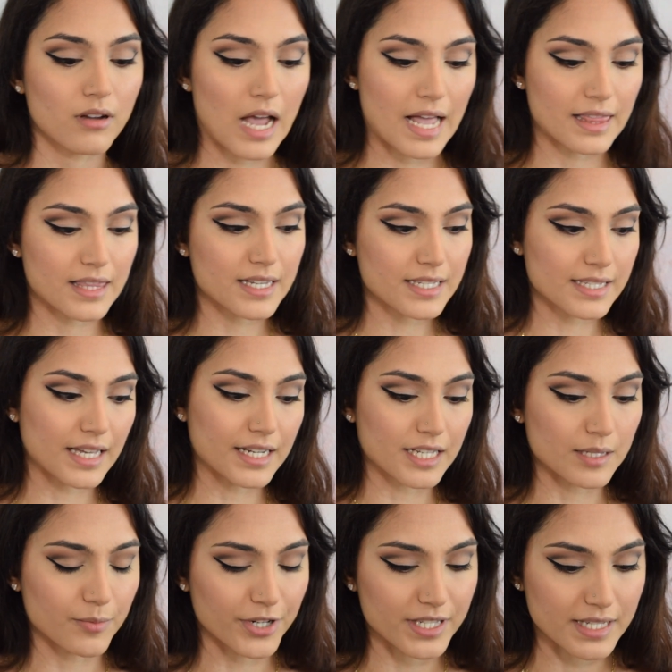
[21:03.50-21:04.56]
at the setting
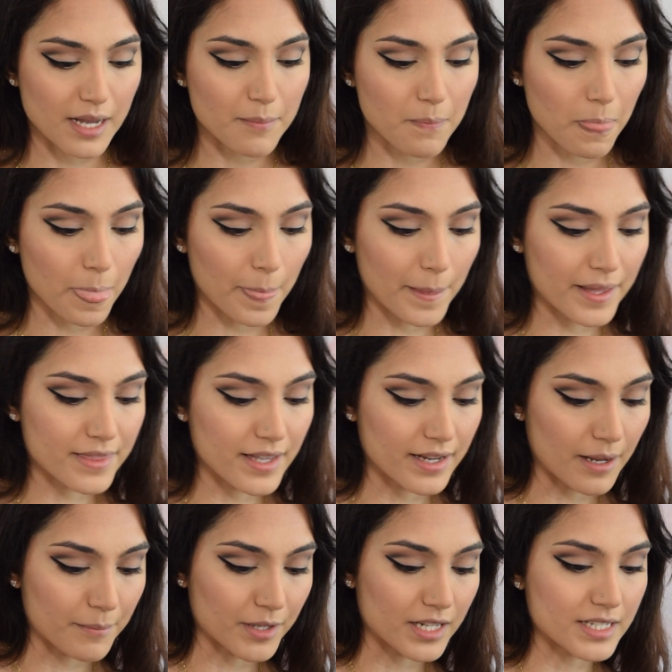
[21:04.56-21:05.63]
spray step. And then
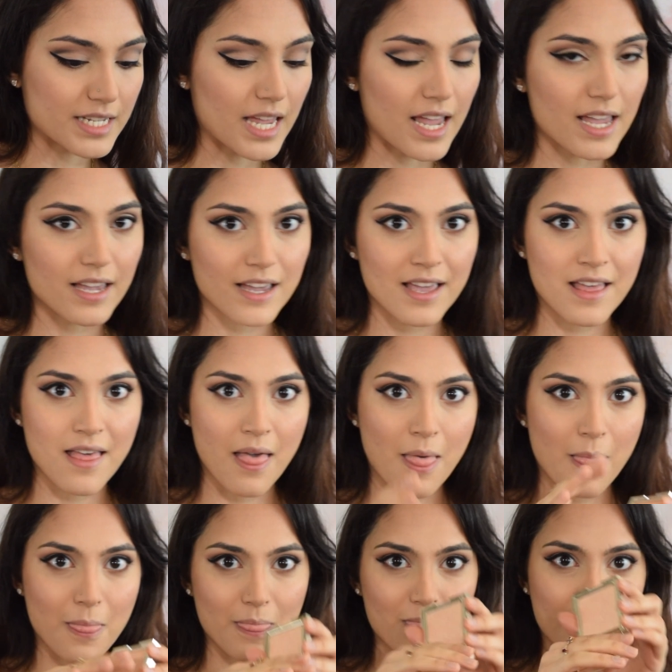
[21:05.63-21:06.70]
I'm going to take
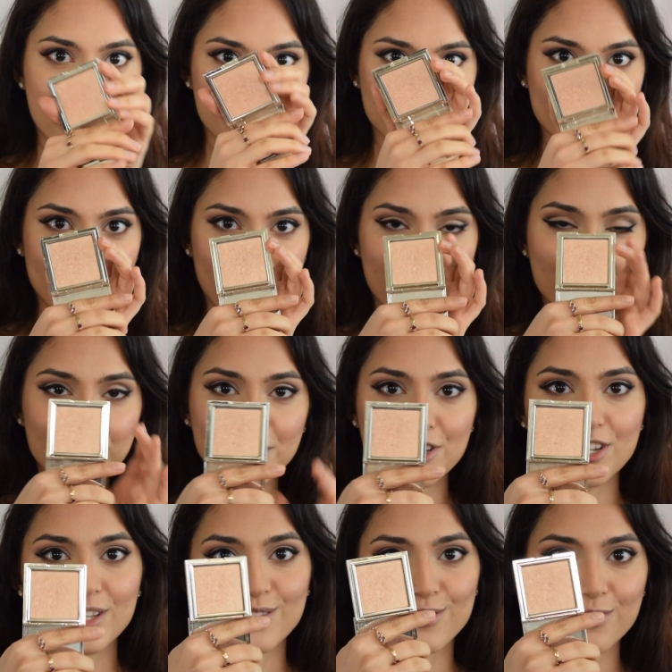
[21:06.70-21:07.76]
this guy, which
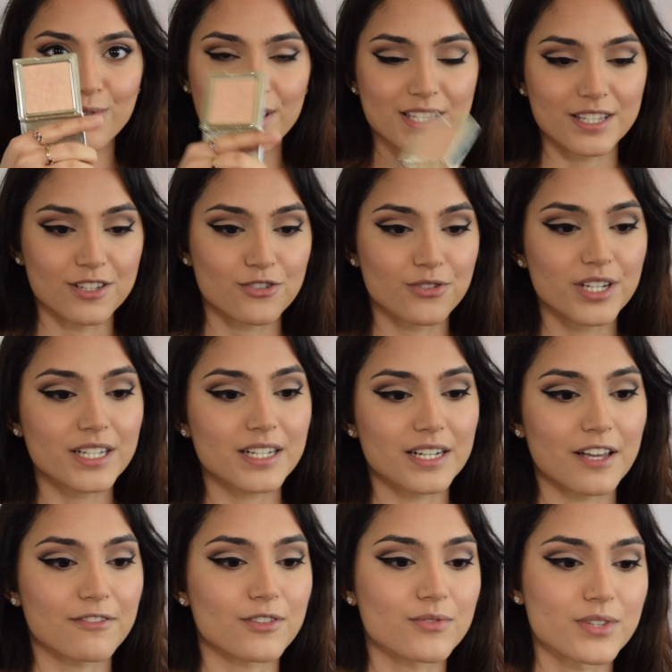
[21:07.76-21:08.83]
is Jouer Citrine, and
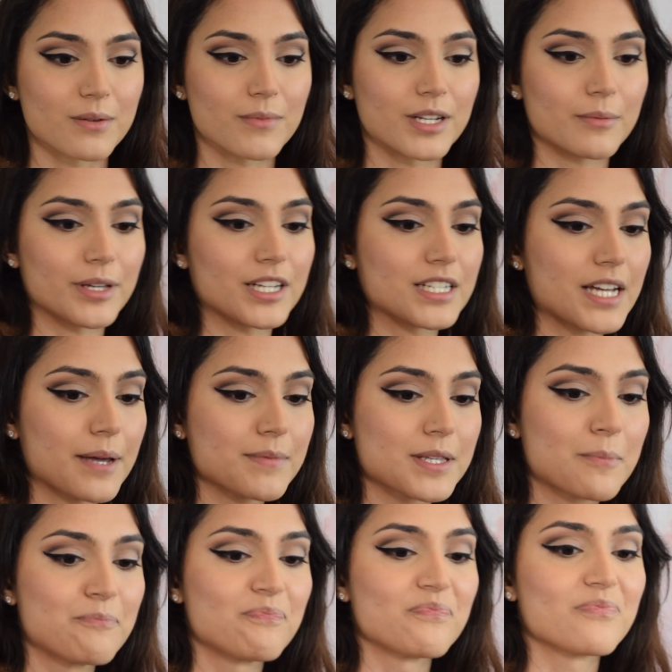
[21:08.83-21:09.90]
I've used it many, many times.
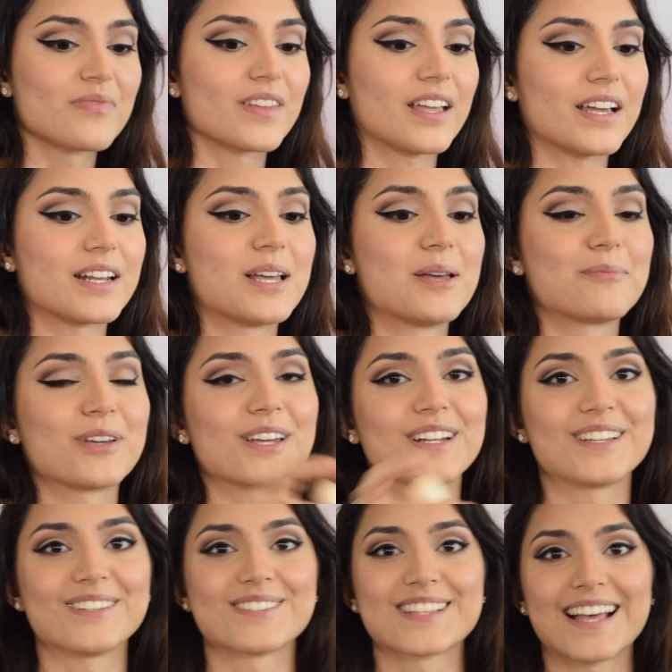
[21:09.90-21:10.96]
And I'm going
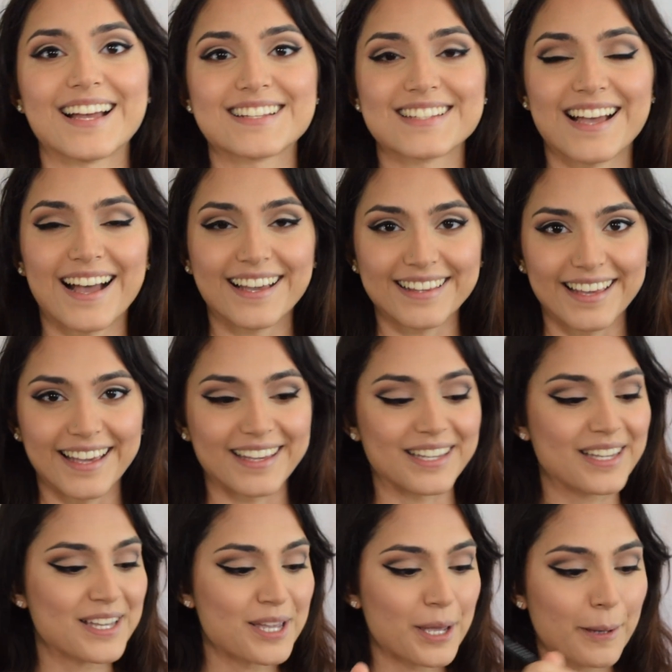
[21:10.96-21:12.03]
to use that to
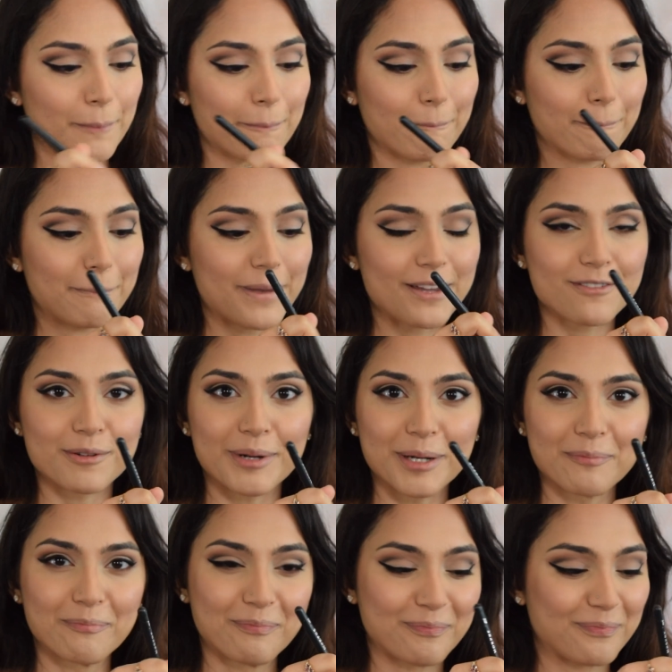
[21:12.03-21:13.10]
highlight
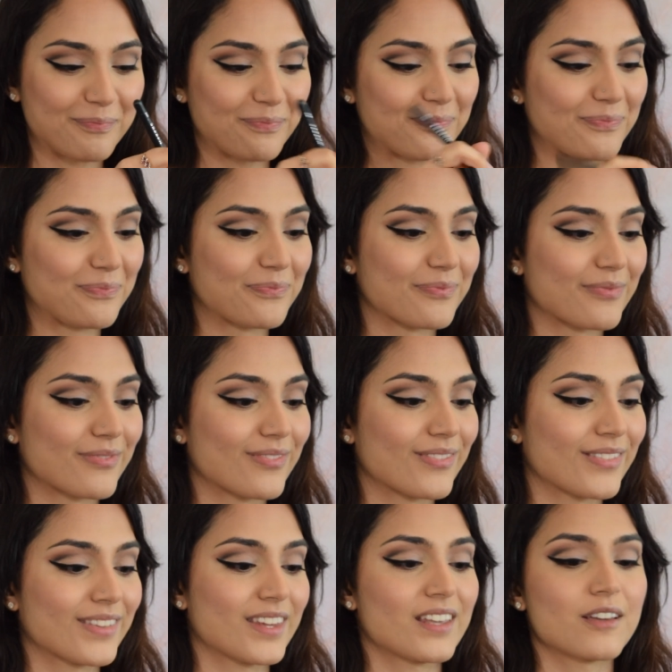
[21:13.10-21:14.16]
everywhere
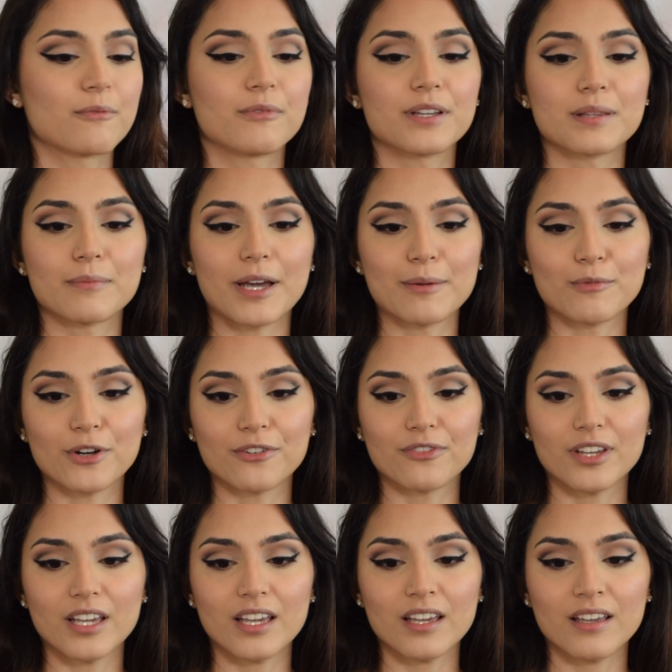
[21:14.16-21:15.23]
with my
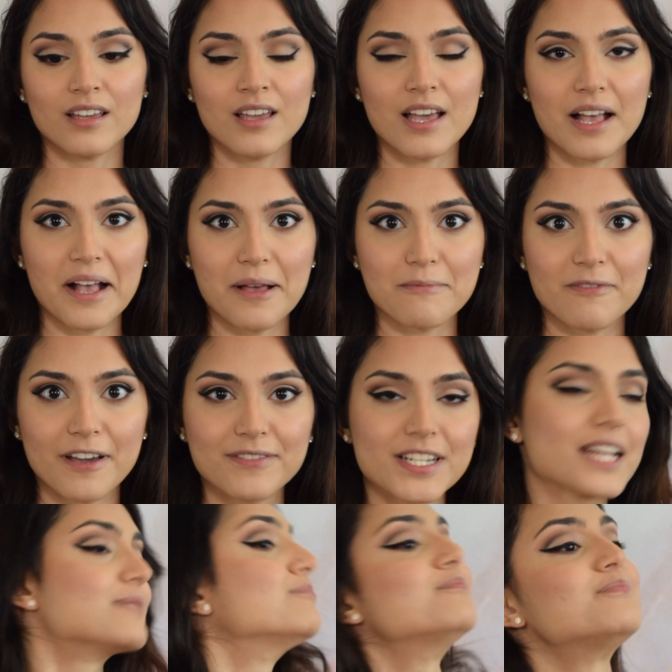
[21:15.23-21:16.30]
Morphe and
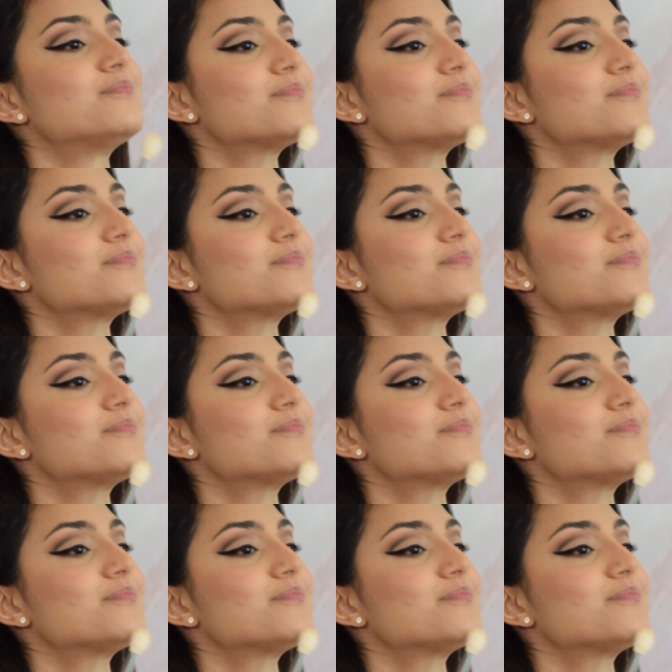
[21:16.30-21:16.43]
510.